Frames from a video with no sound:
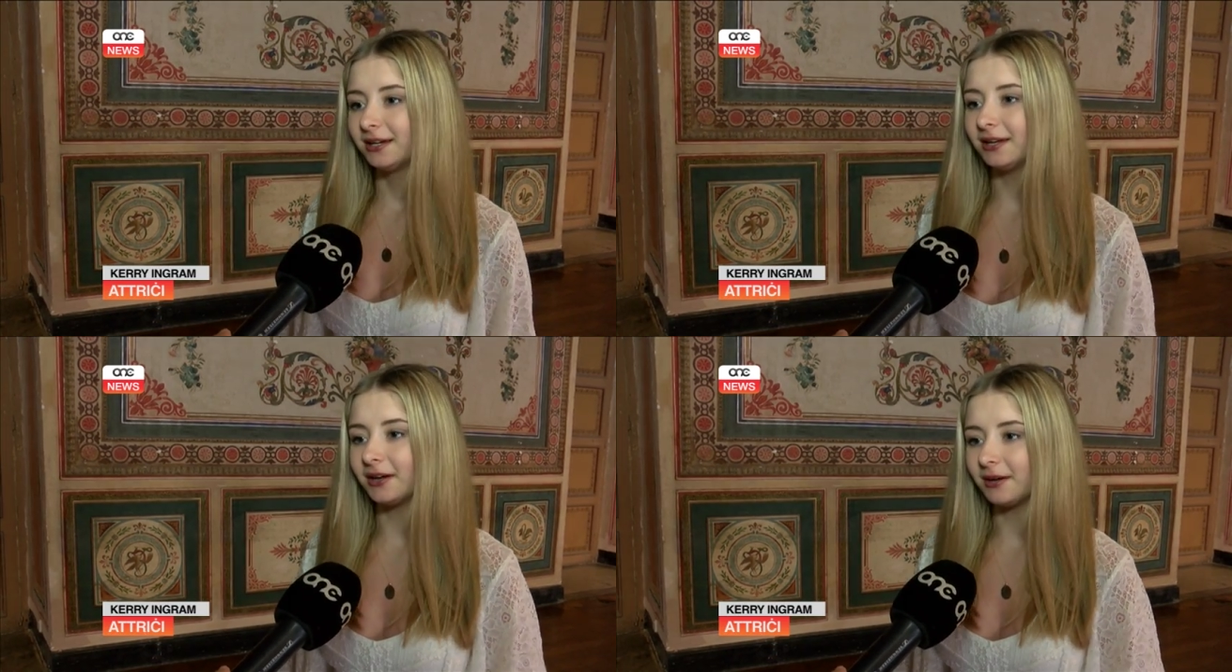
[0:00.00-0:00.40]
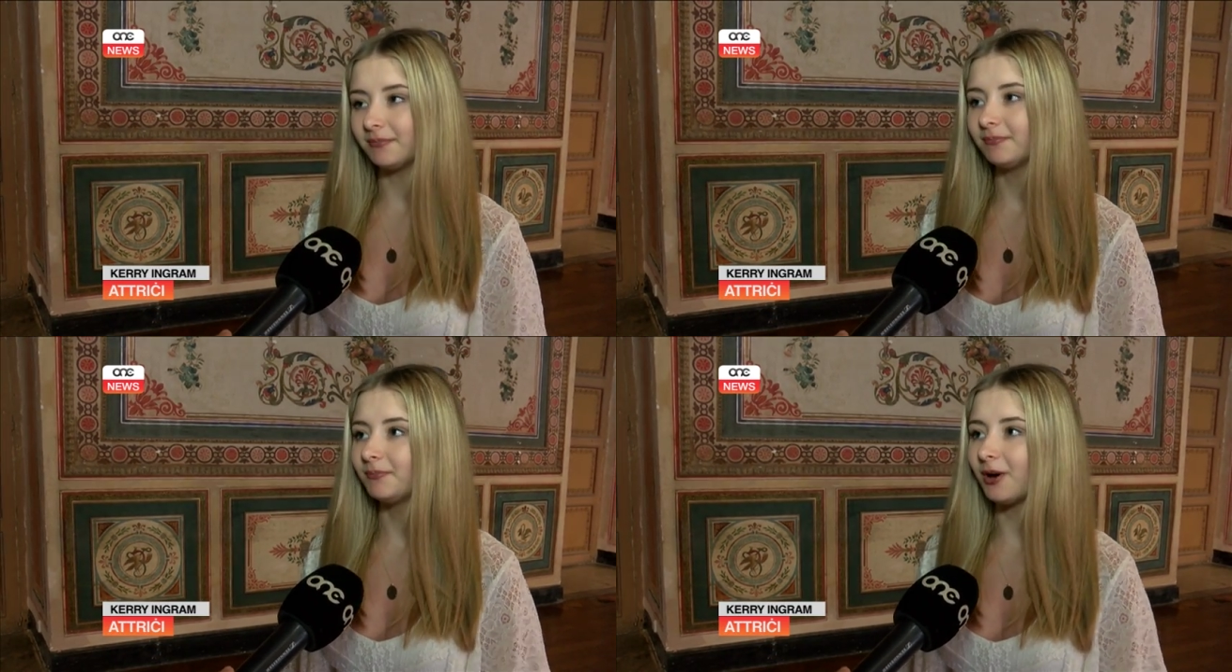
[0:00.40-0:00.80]
And I'm
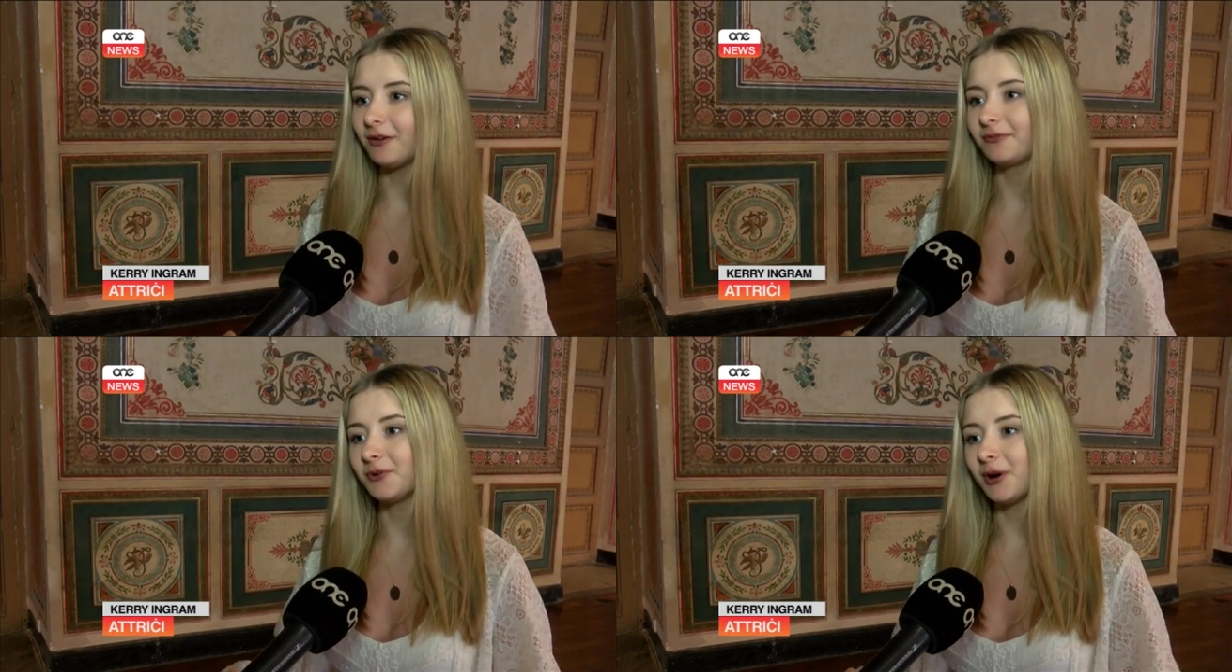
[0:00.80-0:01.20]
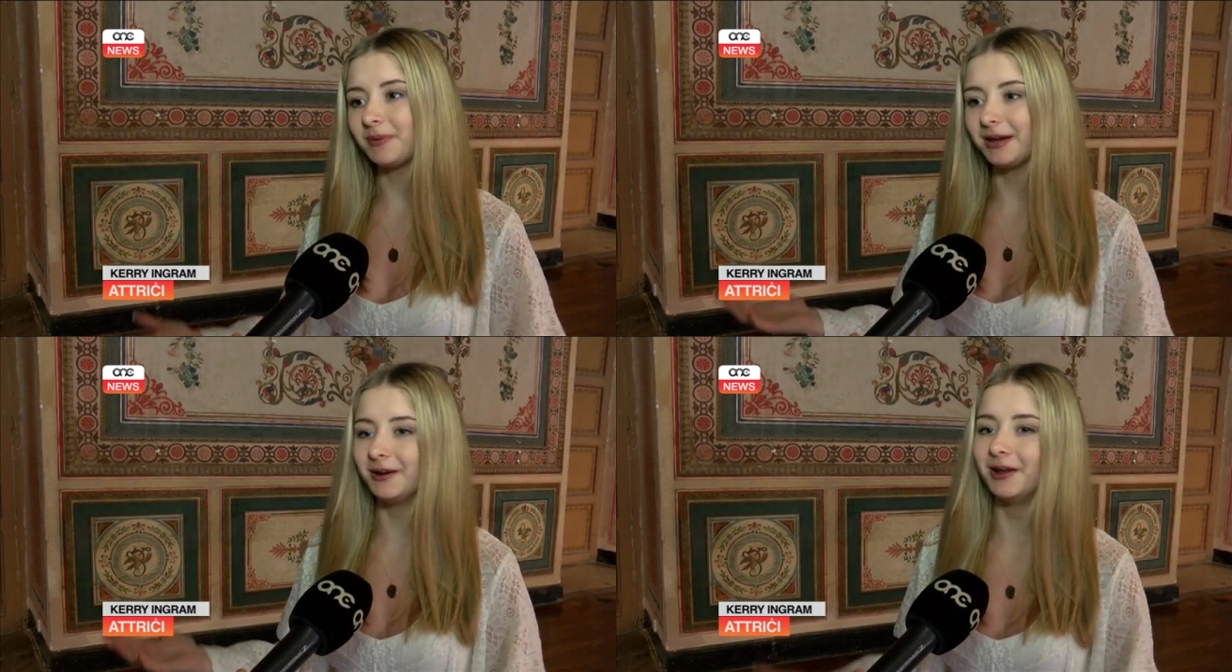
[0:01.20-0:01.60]
half grew up
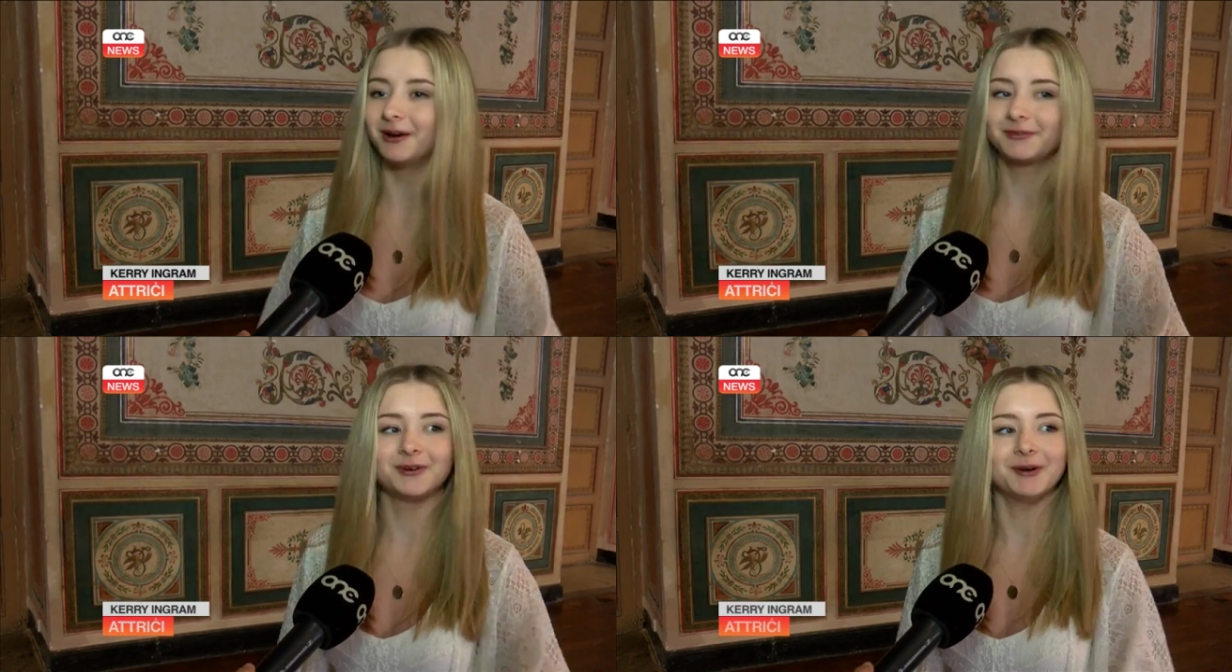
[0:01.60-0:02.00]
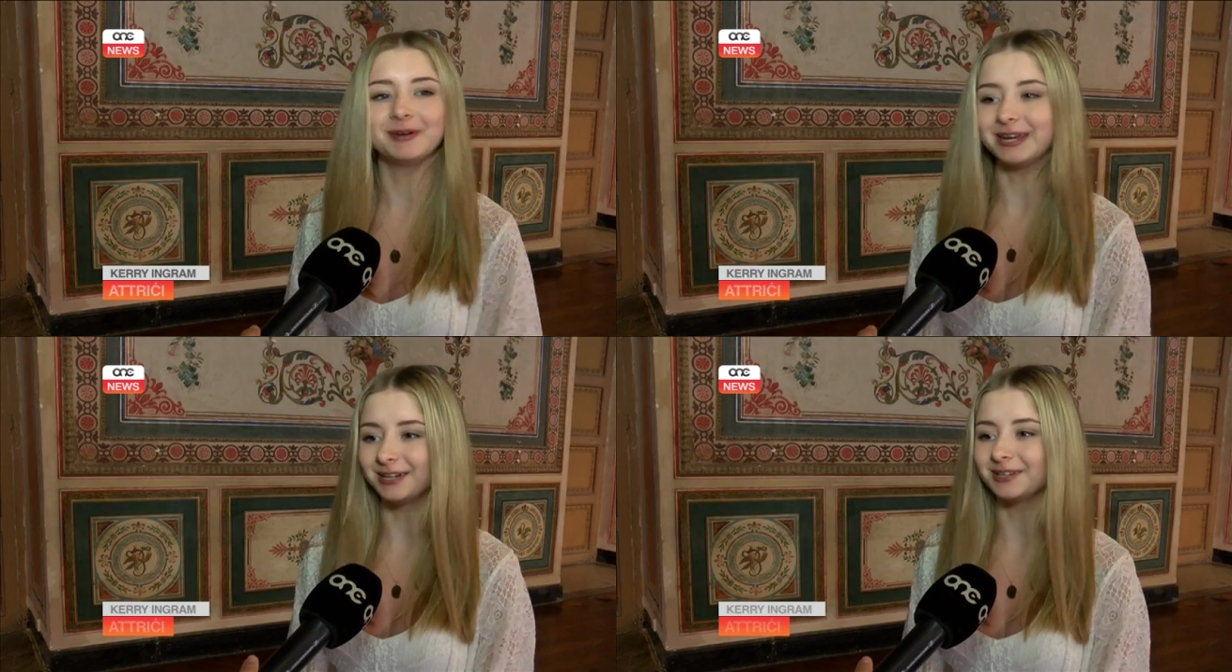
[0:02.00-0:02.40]
here and half grew up
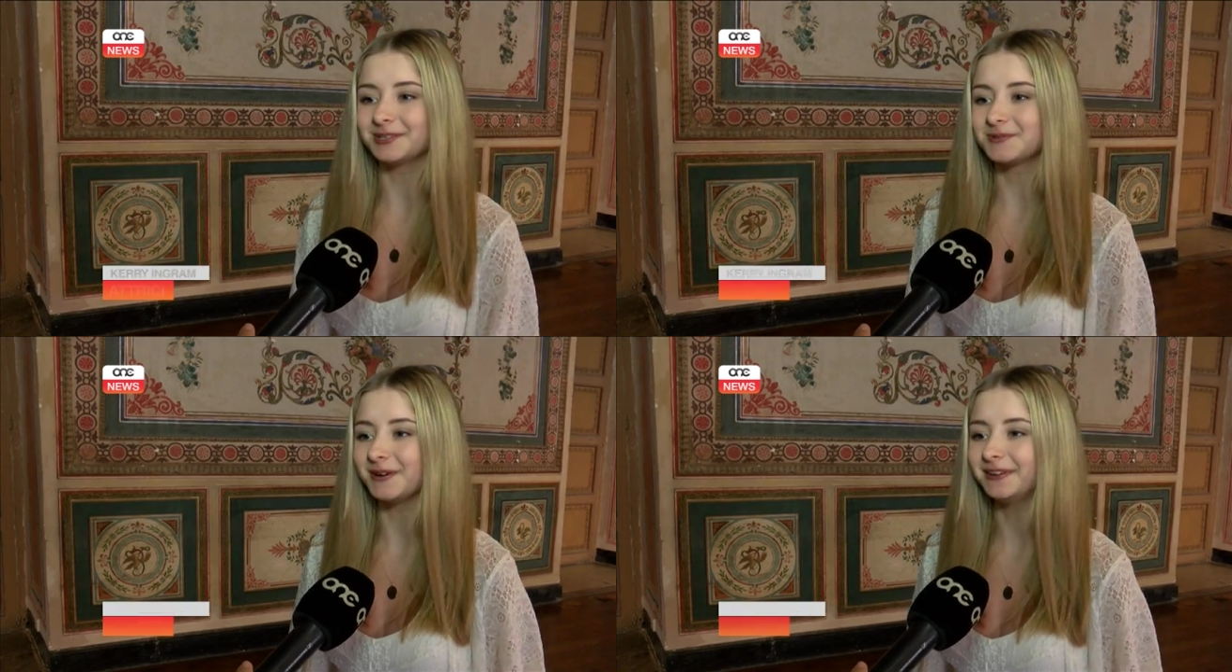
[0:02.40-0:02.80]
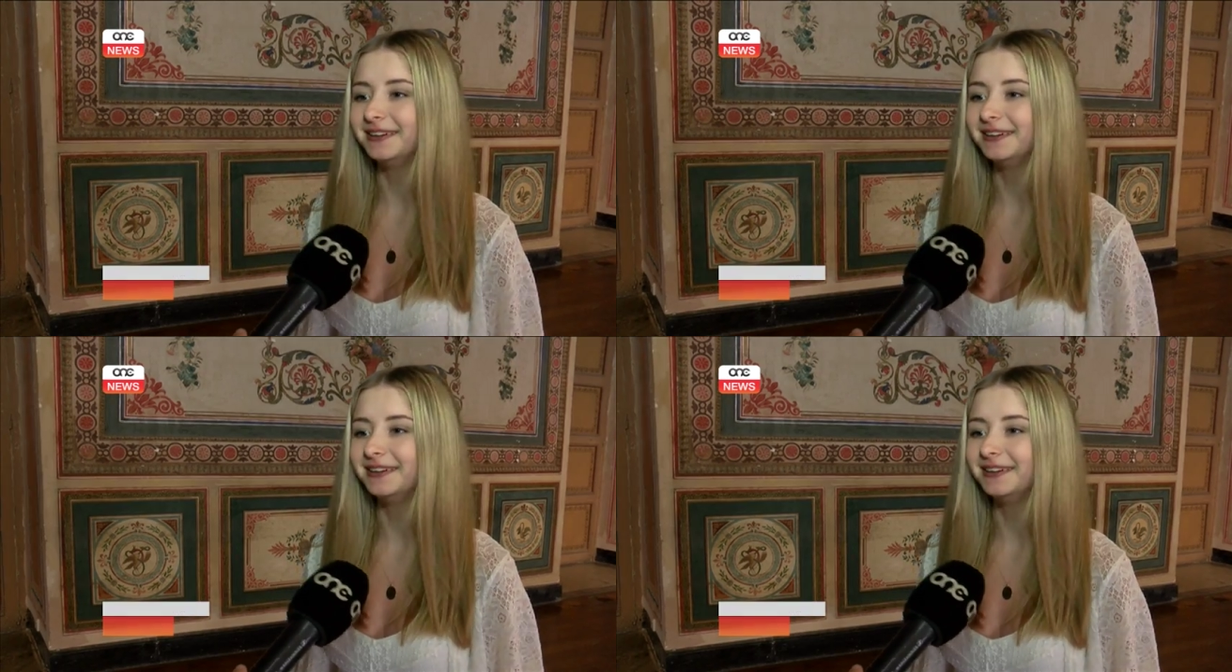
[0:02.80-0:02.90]
in England as well.